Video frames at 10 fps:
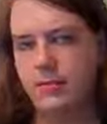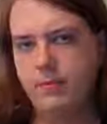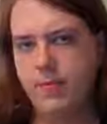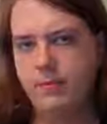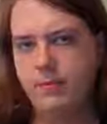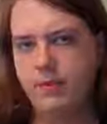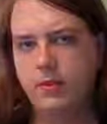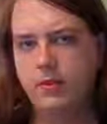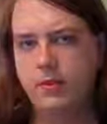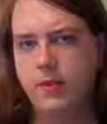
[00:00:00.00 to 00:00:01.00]

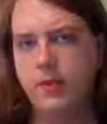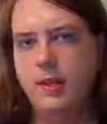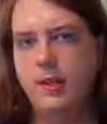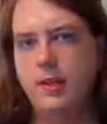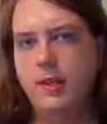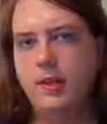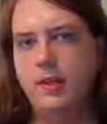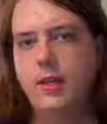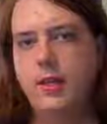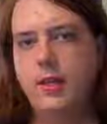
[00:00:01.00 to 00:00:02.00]
platforms.
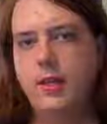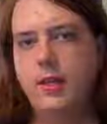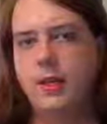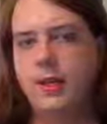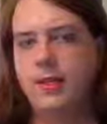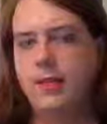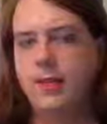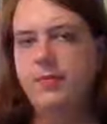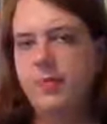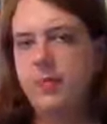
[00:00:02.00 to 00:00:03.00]
I mean,
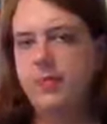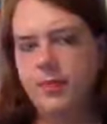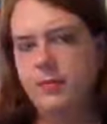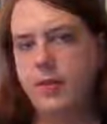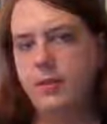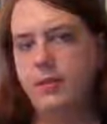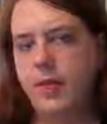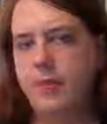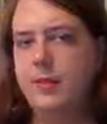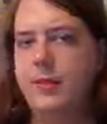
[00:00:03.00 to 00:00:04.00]
Glympse is a well-known
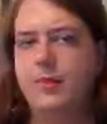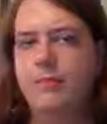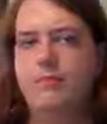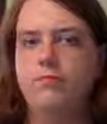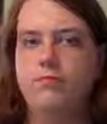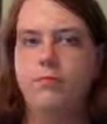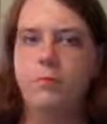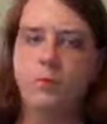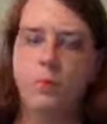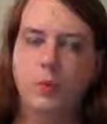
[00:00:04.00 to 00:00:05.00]
one, and it
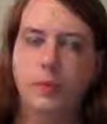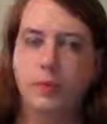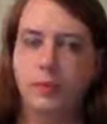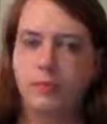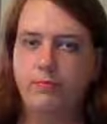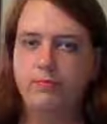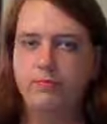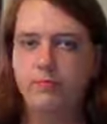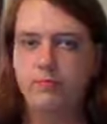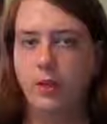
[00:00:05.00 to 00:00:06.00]
works on
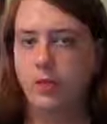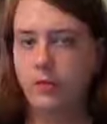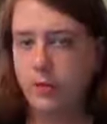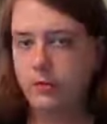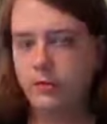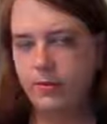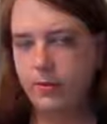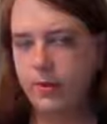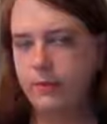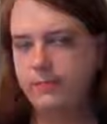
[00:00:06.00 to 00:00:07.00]
most phones,
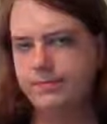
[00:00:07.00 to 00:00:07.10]
so